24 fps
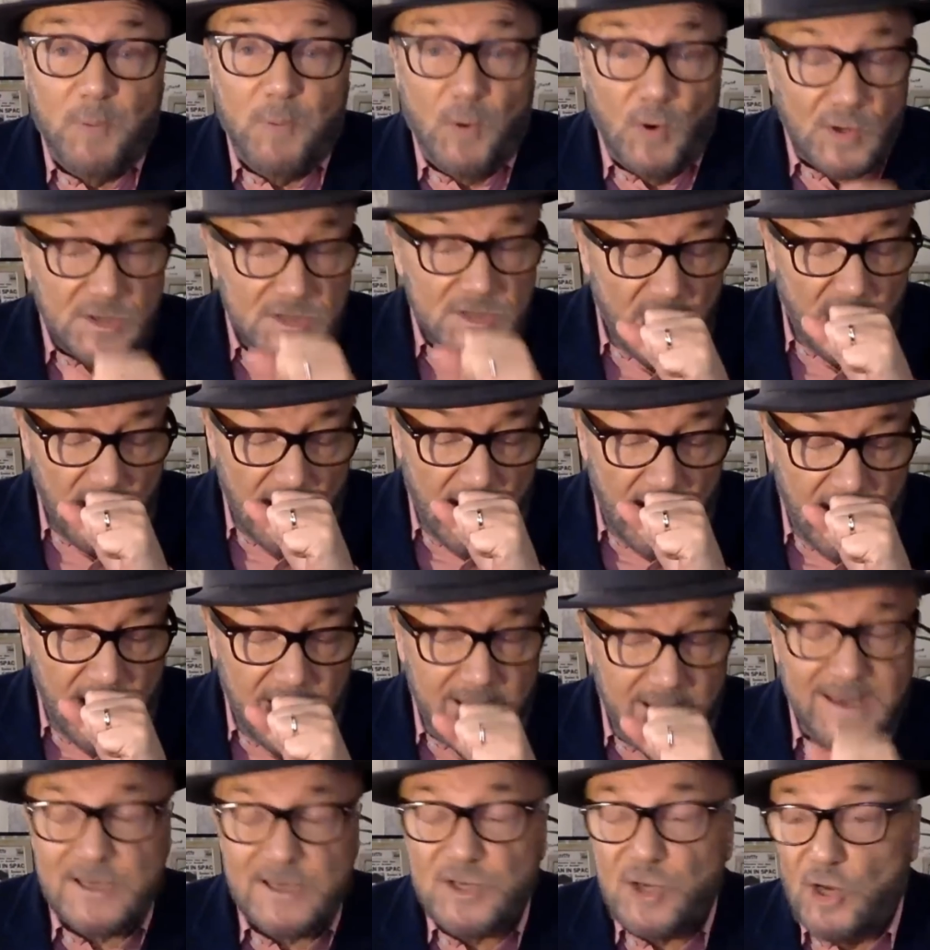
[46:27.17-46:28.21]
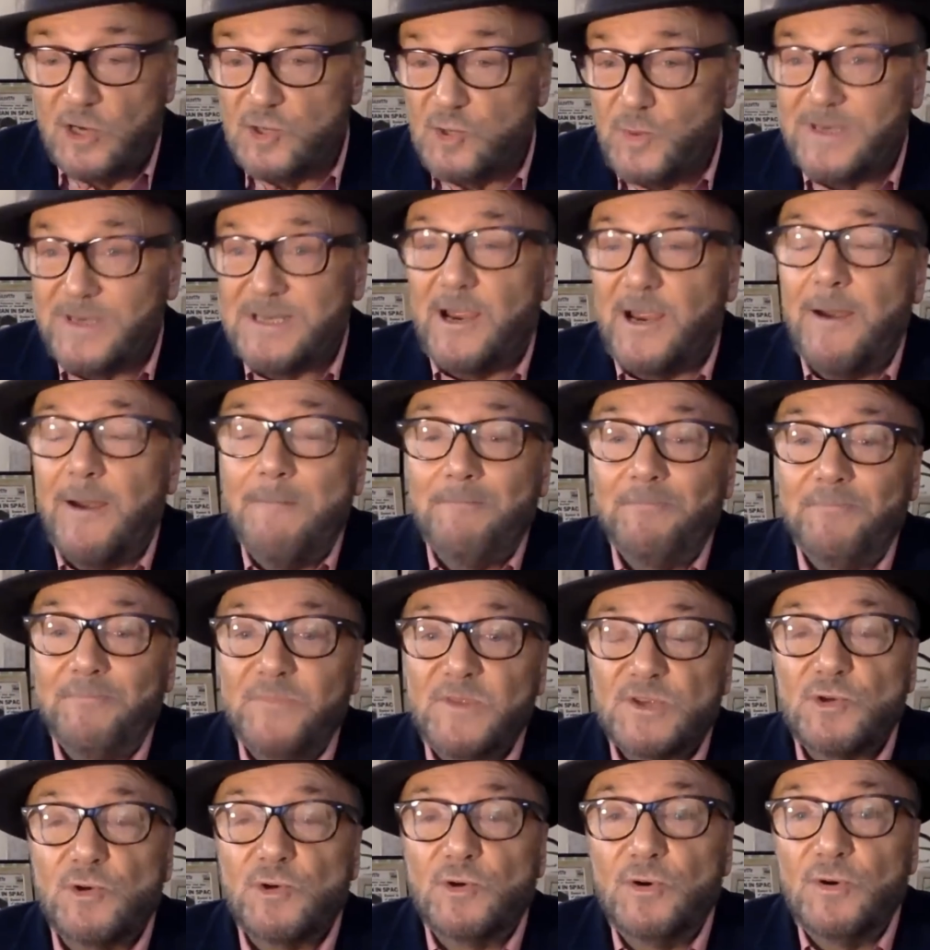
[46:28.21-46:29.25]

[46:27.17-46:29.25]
I suppose, is on Twitter.